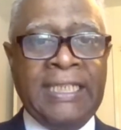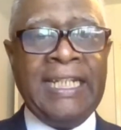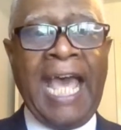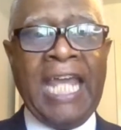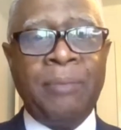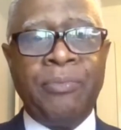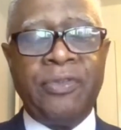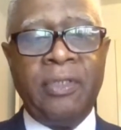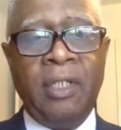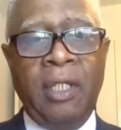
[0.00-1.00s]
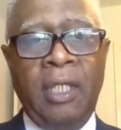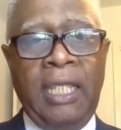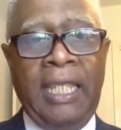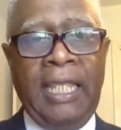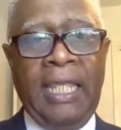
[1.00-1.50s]
10 items
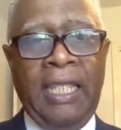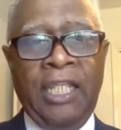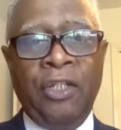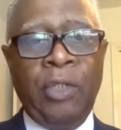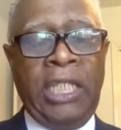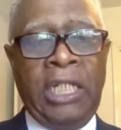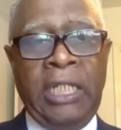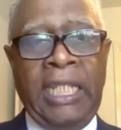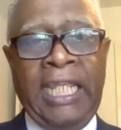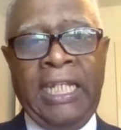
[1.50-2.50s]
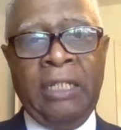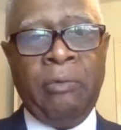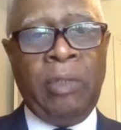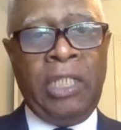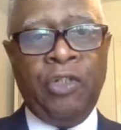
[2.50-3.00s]
in
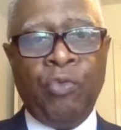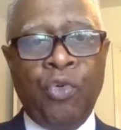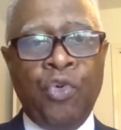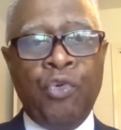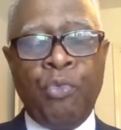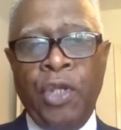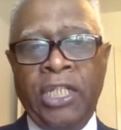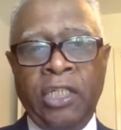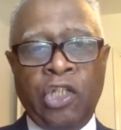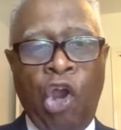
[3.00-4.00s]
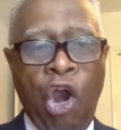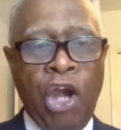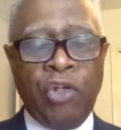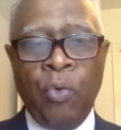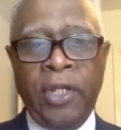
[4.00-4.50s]
the room or in the
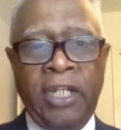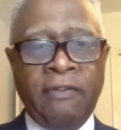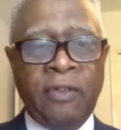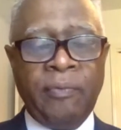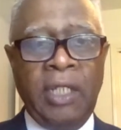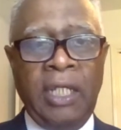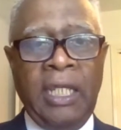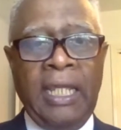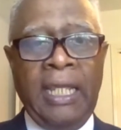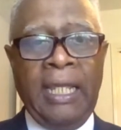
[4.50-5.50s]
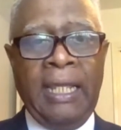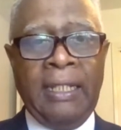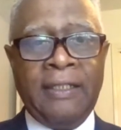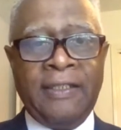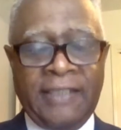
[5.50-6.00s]
cart or whatever,
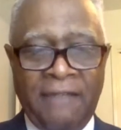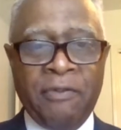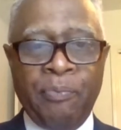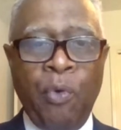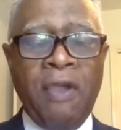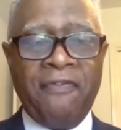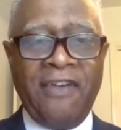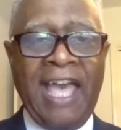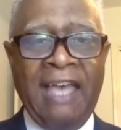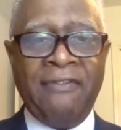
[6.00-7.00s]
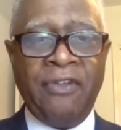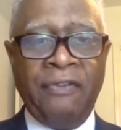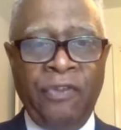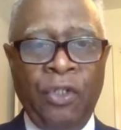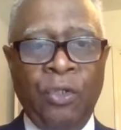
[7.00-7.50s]
7.5
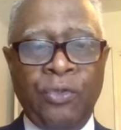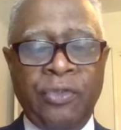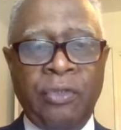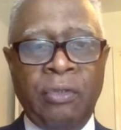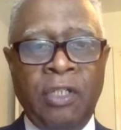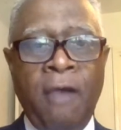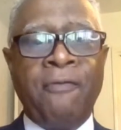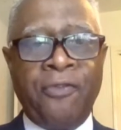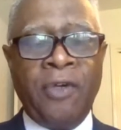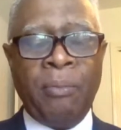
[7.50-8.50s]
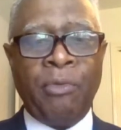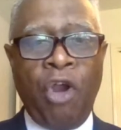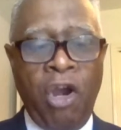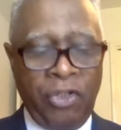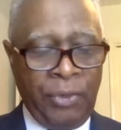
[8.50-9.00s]
of those come from
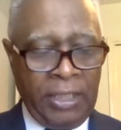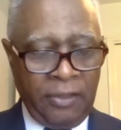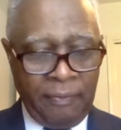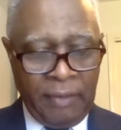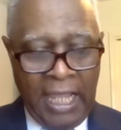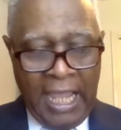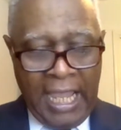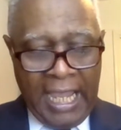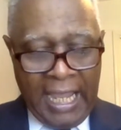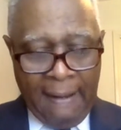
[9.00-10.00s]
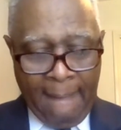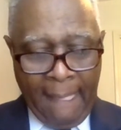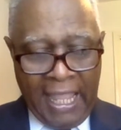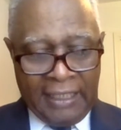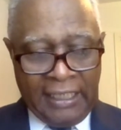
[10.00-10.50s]
Cardinal Health.
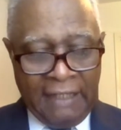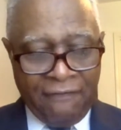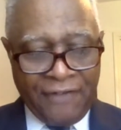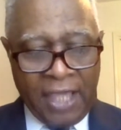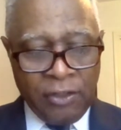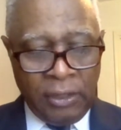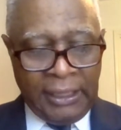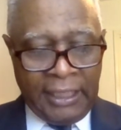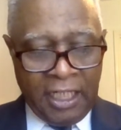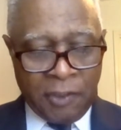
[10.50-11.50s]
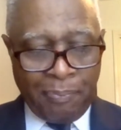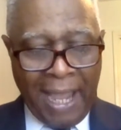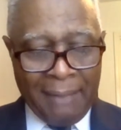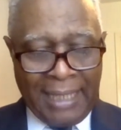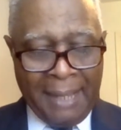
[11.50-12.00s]
And then finally, there's
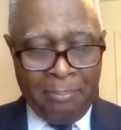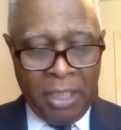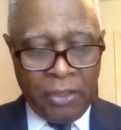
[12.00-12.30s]
Pipeline